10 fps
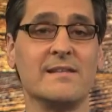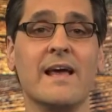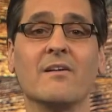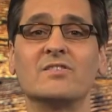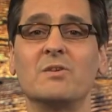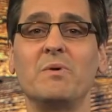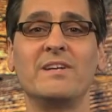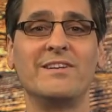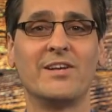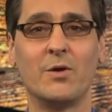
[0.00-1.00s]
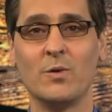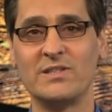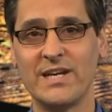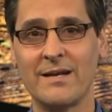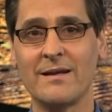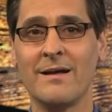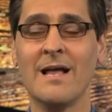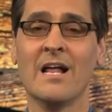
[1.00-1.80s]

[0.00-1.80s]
the L G B T Q agenda,